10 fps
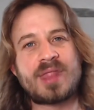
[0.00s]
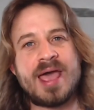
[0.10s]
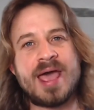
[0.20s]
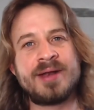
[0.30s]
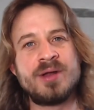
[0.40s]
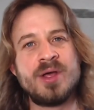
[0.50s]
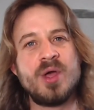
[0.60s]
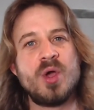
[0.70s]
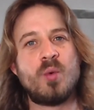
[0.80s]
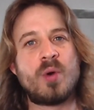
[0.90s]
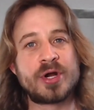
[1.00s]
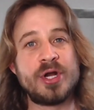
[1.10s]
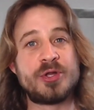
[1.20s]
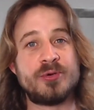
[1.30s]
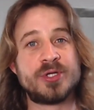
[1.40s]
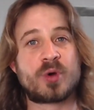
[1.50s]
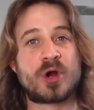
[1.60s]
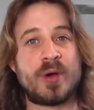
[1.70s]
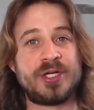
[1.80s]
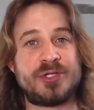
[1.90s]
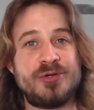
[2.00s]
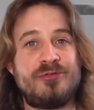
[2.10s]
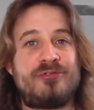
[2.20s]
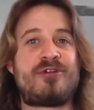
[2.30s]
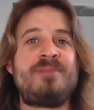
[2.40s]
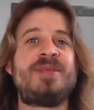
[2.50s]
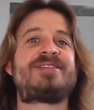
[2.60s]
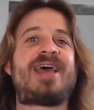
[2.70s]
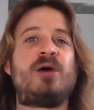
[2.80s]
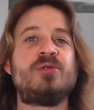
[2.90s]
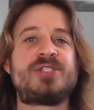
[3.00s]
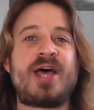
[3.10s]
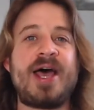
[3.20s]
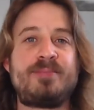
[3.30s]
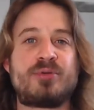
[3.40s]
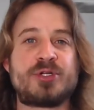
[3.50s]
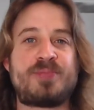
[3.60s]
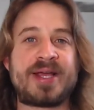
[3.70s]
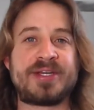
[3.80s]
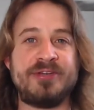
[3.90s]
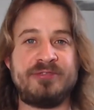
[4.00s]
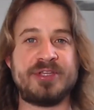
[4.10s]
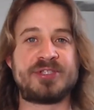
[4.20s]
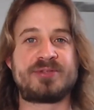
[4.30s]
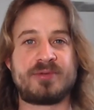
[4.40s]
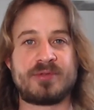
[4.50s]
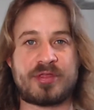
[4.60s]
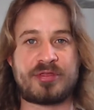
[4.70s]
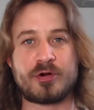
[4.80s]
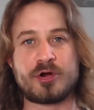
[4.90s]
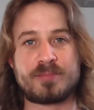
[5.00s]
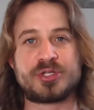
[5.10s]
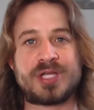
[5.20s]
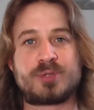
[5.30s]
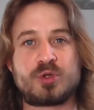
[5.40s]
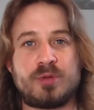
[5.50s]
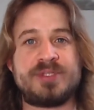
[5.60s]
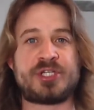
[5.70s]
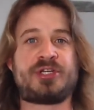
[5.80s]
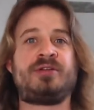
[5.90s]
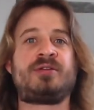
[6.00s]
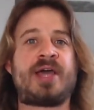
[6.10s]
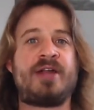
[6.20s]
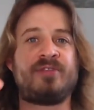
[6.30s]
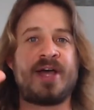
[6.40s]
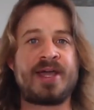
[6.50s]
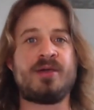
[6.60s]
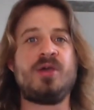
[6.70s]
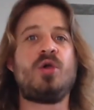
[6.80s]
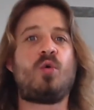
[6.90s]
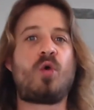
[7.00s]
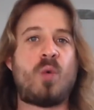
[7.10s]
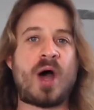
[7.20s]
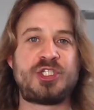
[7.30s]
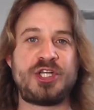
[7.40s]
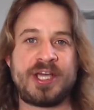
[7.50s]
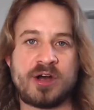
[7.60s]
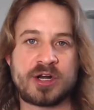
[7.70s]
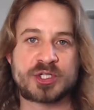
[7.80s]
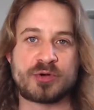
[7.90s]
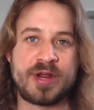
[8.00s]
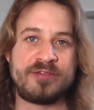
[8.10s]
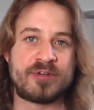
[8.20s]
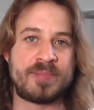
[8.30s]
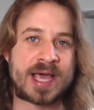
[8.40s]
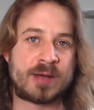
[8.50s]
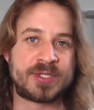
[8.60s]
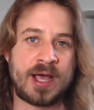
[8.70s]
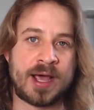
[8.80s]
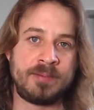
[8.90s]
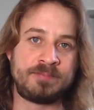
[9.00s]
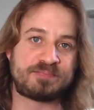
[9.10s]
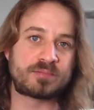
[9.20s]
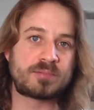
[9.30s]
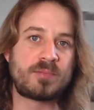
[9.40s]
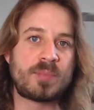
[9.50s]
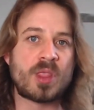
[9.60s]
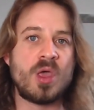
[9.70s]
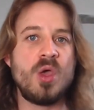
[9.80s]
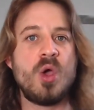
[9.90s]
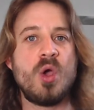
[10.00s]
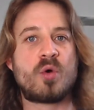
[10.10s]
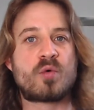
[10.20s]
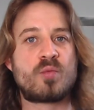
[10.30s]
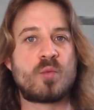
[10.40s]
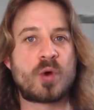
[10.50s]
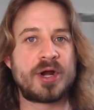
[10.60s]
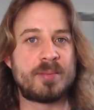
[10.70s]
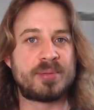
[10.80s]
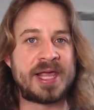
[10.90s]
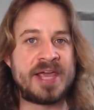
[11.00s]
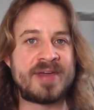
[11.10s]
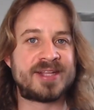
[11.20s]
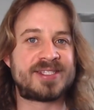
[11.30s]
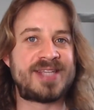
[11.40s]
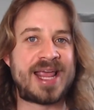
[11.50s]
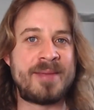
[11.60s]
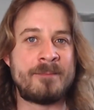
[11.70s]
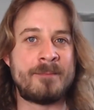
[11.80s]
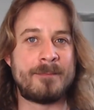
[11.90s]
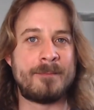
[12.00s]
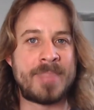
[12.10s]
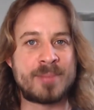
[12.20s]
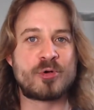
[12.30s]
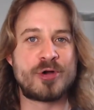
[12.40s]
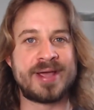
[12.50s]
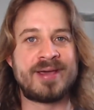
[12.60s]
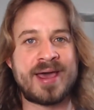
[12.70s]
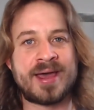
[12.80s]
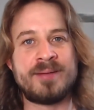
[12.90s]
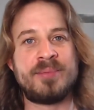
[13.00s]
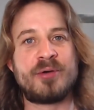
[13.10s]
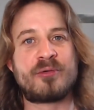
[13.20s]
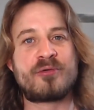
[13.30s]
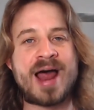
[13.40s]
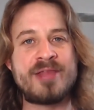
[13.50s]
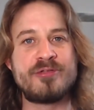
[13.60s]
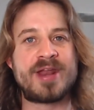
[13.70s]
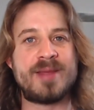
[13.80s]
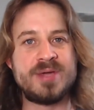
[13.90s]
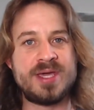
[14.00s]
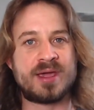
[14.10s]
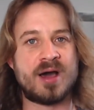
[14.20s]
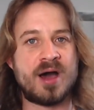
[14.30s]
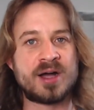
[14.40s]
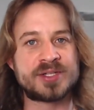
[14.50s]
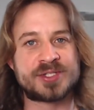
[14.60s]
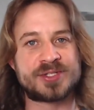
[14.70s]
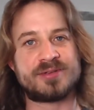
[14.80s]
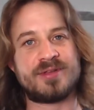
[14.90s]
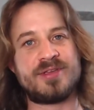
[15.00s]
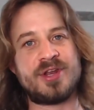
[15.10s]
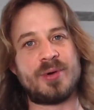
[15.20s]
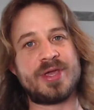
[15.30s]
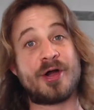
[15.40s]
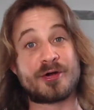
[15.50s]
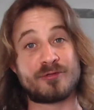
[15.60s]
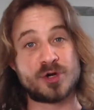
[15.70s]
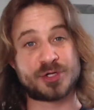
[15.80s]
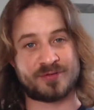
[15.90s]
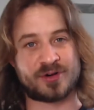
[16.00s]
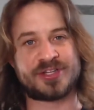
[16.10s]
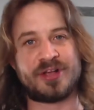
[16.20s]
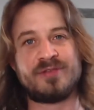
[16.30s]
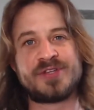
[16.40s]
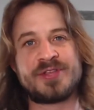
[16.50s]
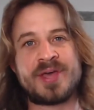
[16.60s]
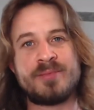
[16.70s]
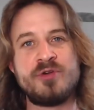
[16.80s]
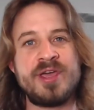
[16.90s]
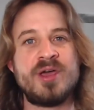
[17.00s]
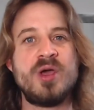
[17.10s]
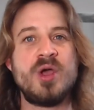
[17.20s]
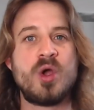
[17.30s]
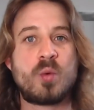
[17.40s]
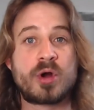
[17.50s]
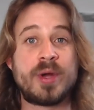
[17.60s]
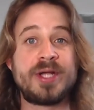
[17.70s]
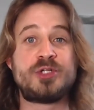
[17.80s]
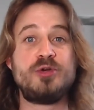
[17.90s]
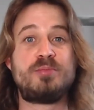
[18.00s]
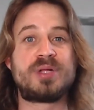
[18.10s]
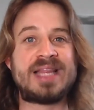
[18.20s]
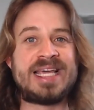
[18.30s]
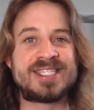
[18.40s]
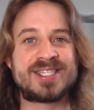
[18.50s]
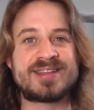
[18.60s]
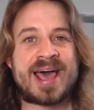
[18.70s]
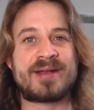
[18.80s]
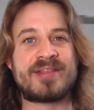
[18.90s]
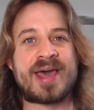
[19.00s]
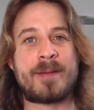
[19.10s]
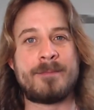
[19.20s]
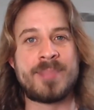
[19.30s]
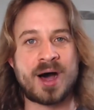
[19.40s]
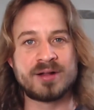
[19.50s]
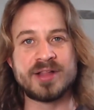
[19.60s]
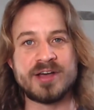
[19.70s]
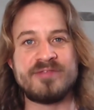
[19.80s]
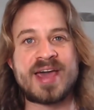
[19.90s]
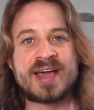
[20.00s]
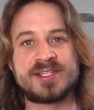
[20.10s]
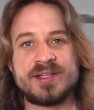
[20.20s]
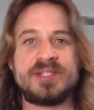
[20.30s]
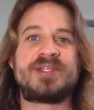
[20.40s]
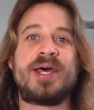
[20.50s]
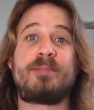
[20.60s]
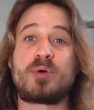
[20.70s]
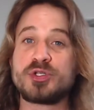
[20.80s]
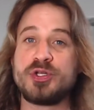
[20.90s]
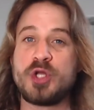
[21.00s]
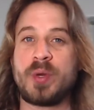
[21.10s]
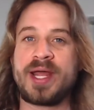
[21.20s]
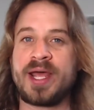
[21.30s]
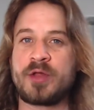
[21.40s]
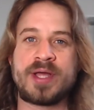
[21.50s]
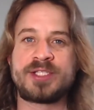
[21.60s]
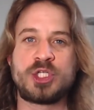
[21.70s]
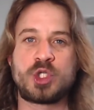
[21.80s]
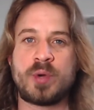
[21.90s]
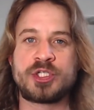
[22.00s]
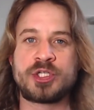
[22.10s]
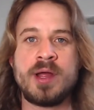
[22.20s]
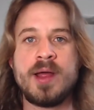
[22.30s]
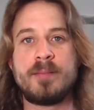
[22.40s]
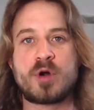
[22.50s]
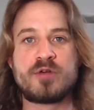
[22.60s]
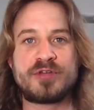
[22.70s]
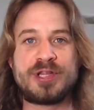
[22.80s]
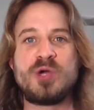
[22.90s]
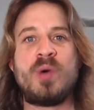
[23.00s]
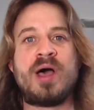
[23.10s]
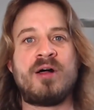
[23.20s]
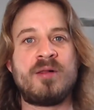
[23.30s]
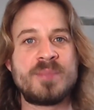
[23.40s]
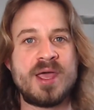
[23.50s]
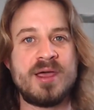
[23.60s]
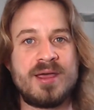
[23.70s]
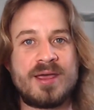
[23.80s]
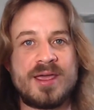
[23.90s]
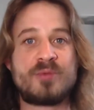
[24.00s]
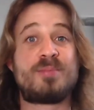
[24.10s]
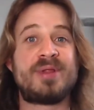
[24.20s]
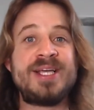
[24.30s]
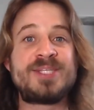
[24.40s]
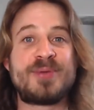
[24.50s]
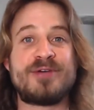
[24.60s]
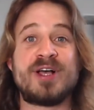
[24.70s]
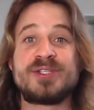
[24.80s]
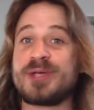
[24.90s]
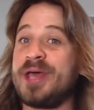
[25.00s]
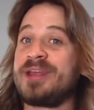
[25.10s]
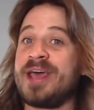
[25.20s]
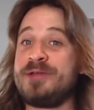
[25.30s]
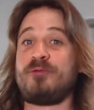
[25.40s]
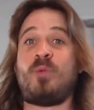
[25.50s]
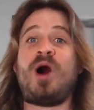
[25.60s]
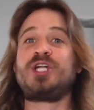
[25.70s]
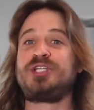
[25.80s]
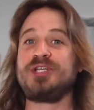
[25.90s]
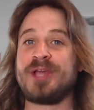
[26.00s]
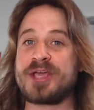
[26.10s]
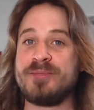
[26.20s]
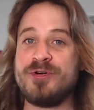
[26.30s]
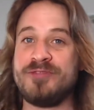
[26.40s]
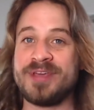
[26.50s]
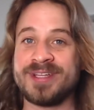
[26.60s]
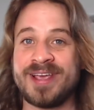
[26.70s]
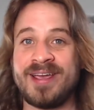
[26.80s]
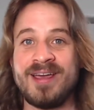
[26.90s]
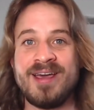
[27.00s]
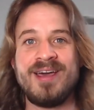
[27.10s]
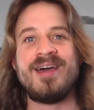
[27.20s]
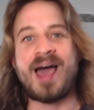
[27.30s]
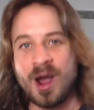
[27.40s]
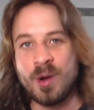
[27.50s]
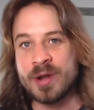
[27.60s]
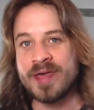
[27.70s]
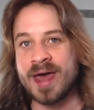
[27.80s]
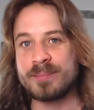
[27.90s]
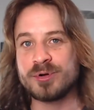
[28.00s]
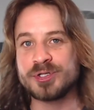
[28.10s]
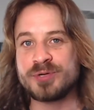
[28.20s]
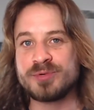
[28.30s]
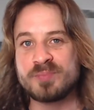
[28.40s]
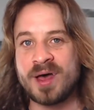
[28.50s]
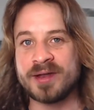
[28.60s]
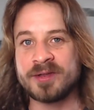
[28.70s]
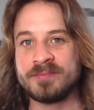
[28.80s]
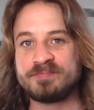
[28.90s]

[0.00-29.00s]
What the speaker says: And what we're going to do is we're going to, from this outside perspective, this third perceptual position, kind of like we're watching it on a screen from the outside, we're going to play that same memory again, but rather than it being us, a younger version of ourselves in that movie, we're going to place that model of excellence, that person who would handle that situation perfectly well, in replacement of us and kind of watch it like a movie and say, how would that person respond?